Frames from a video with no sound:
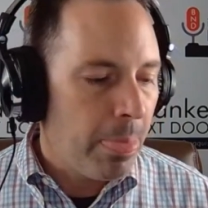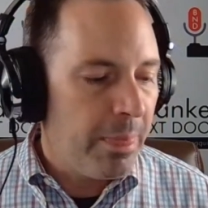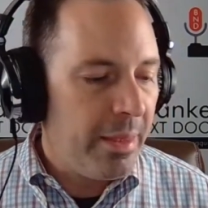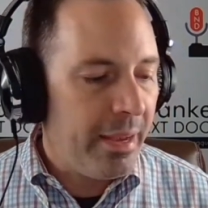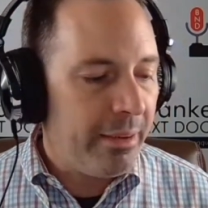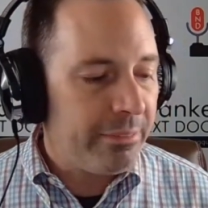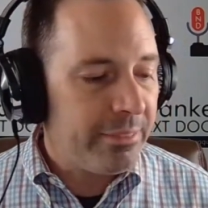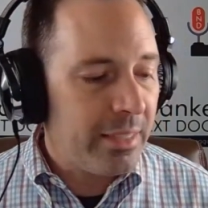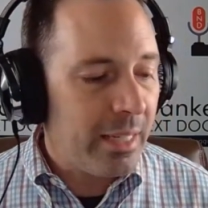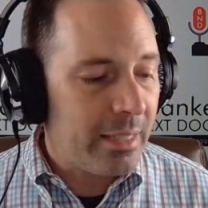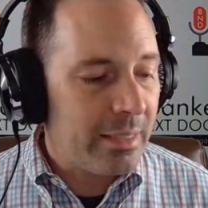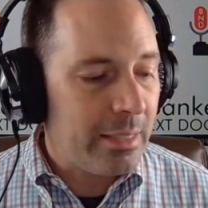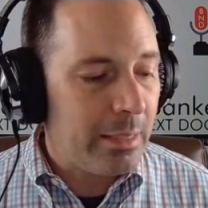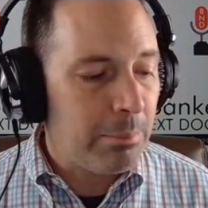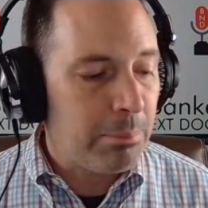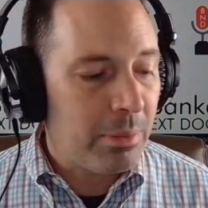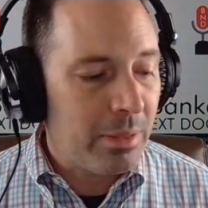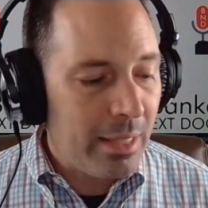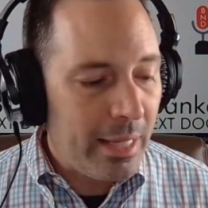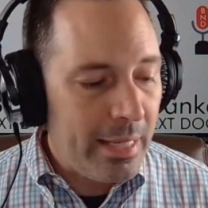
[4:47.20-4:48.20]
The
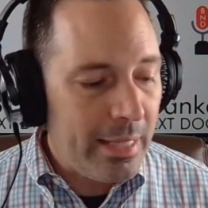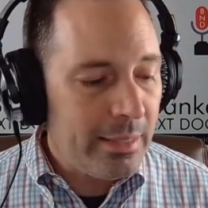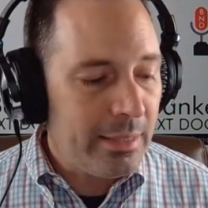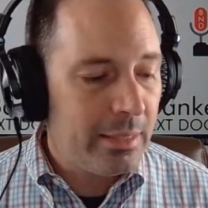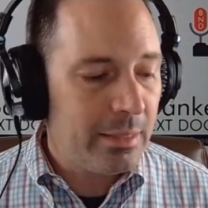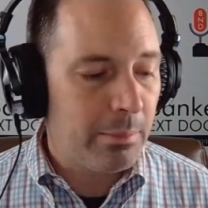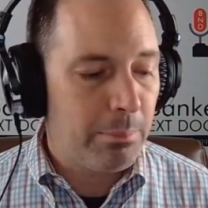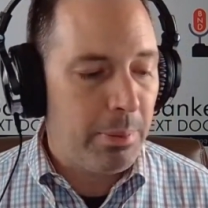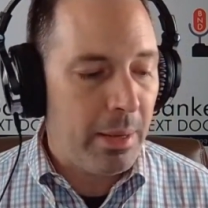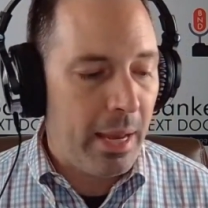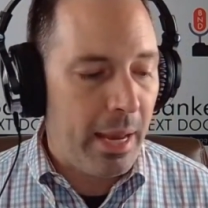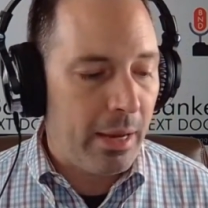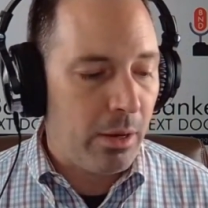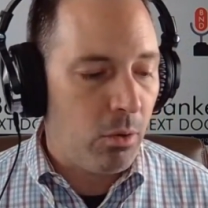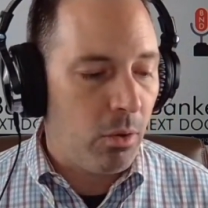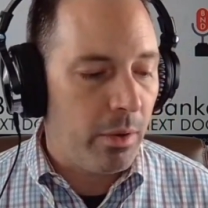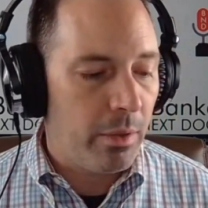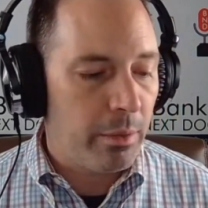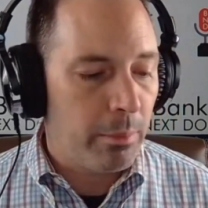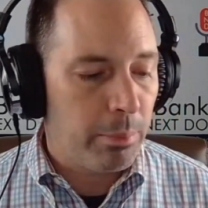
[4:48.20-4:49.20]
FDIC places a
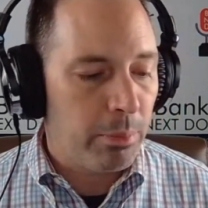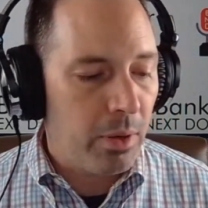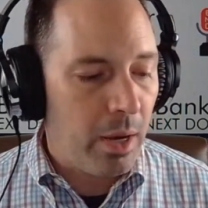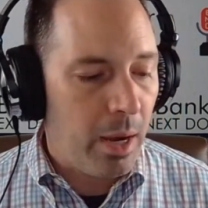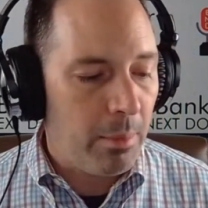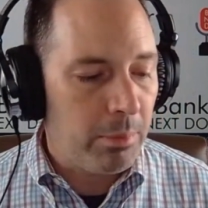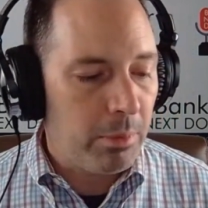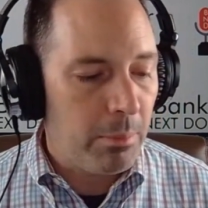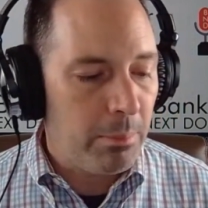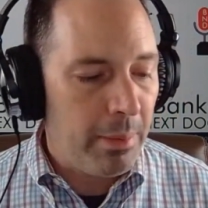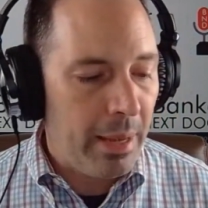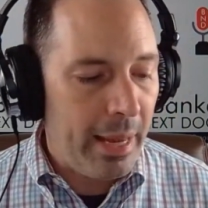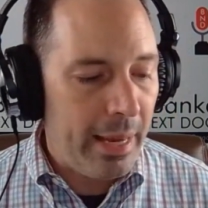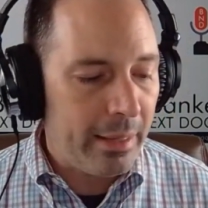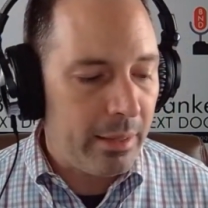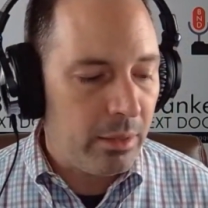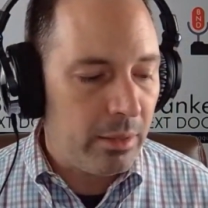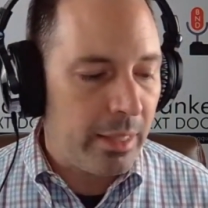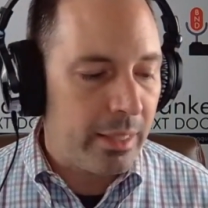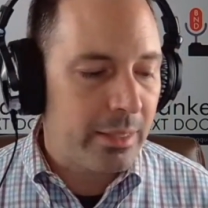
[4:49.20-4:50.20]
bank on the problem
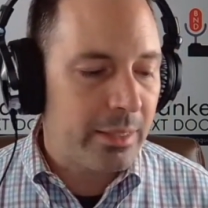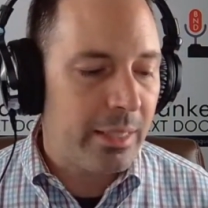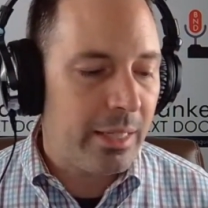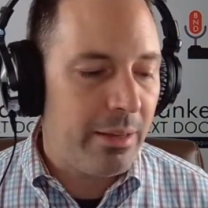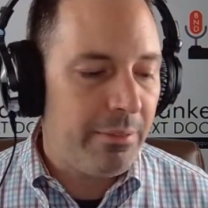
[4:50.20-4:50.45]
bank list